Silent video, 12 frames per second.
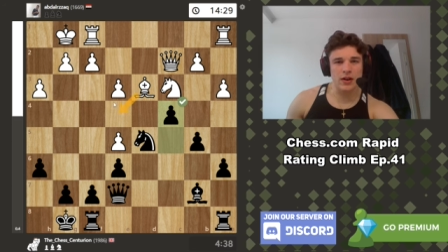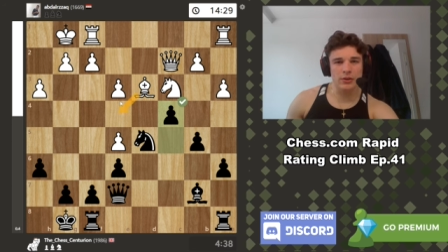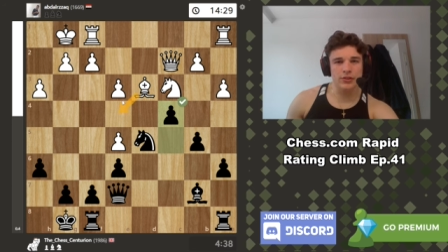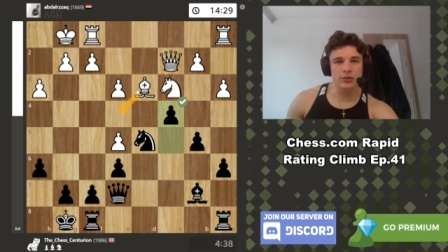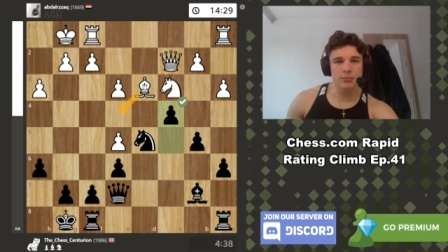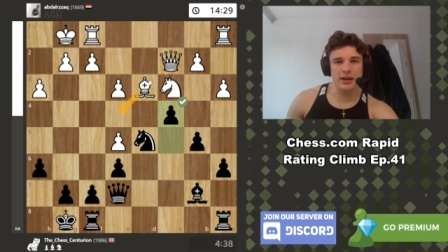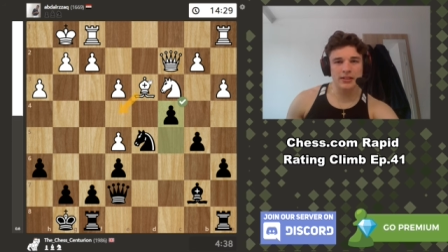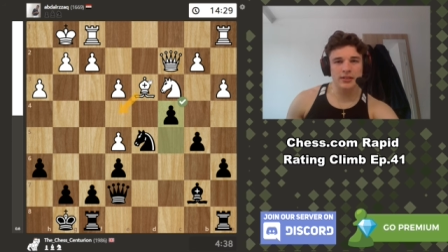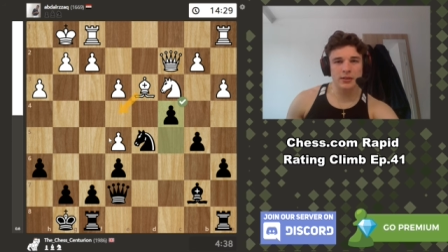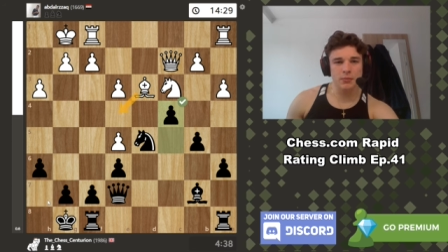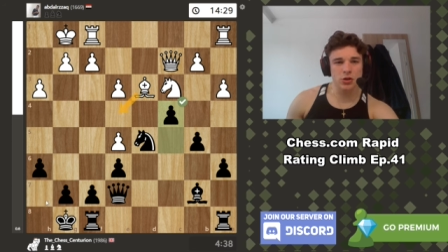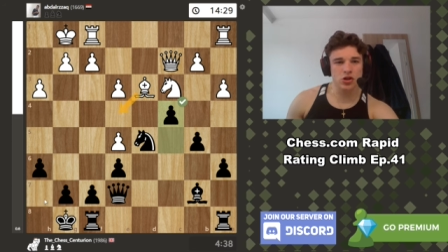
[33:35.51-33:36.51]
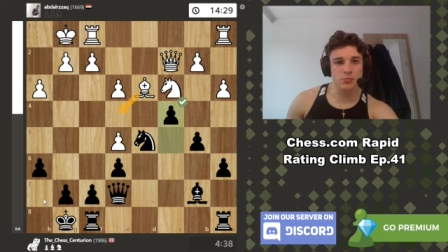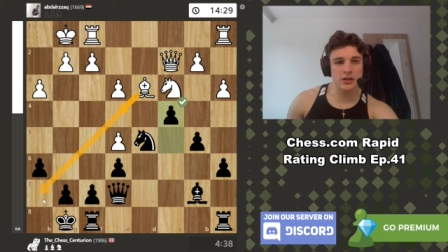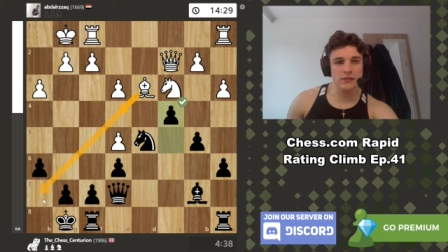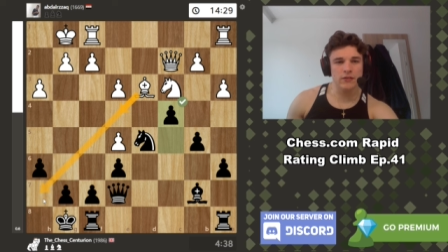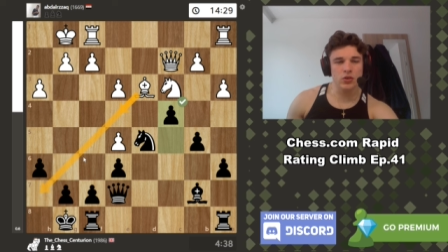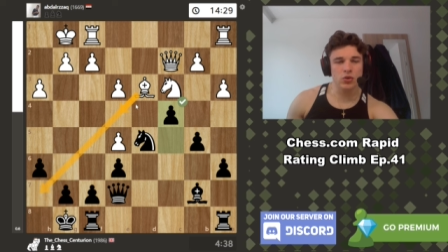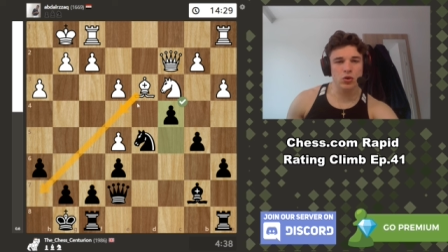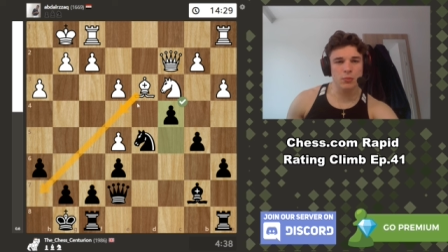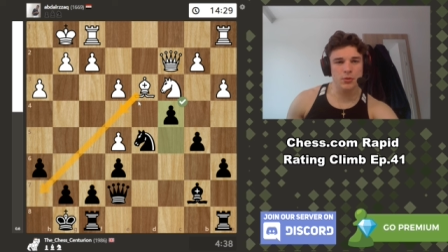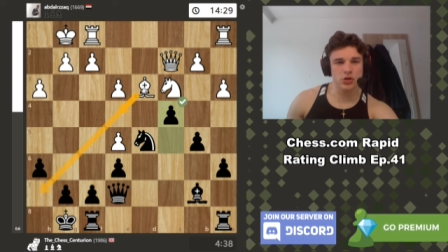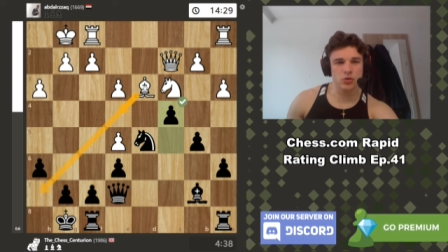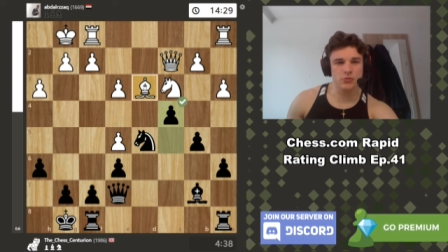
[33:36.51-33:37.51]
I was expecting bishop e four or
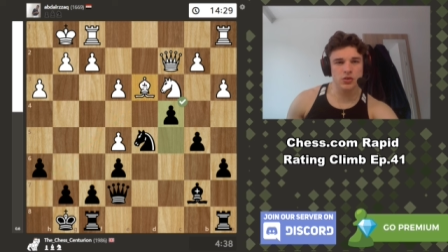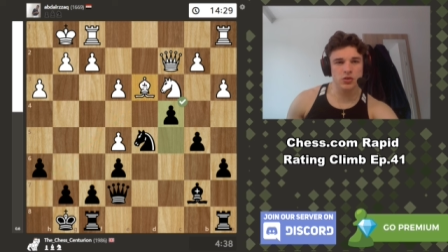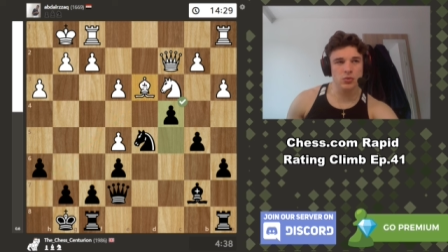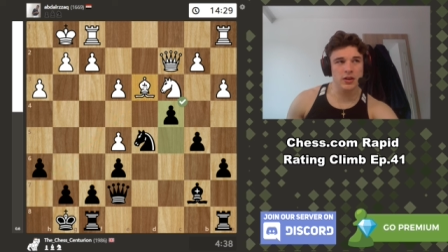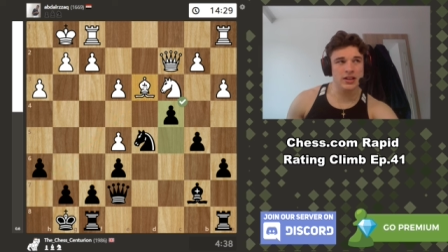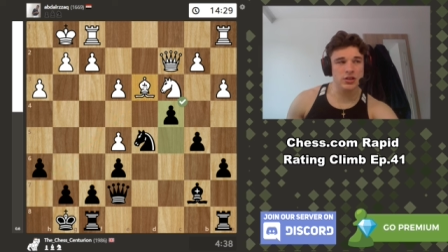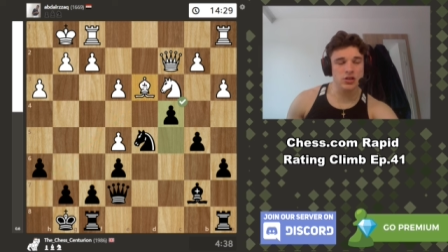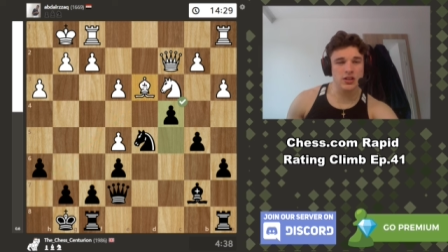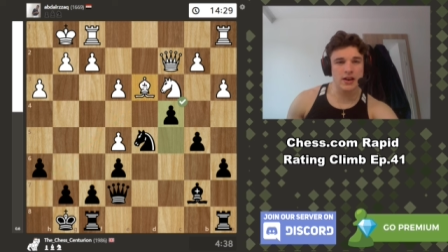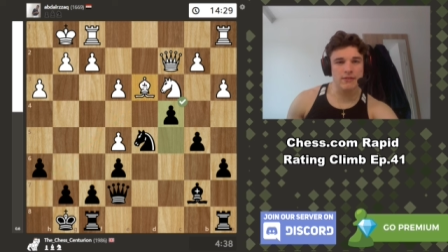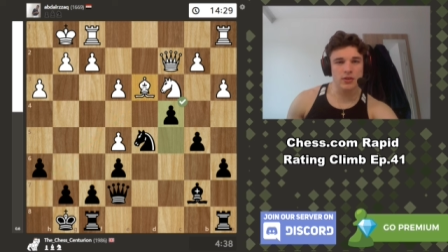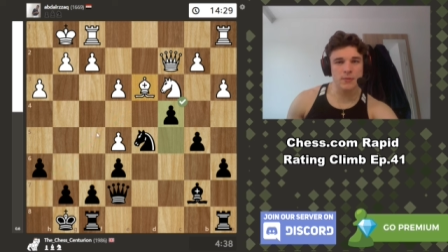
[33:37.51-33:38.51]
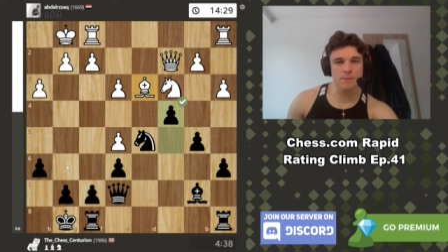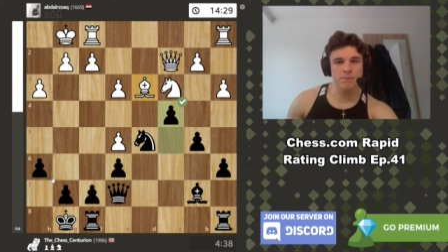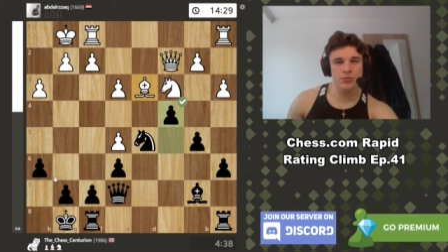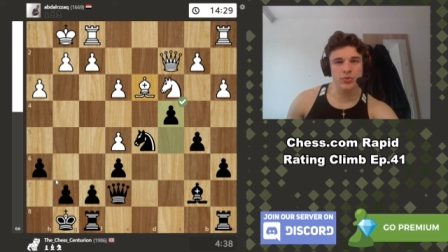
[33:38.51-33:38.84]
bishop to h seven.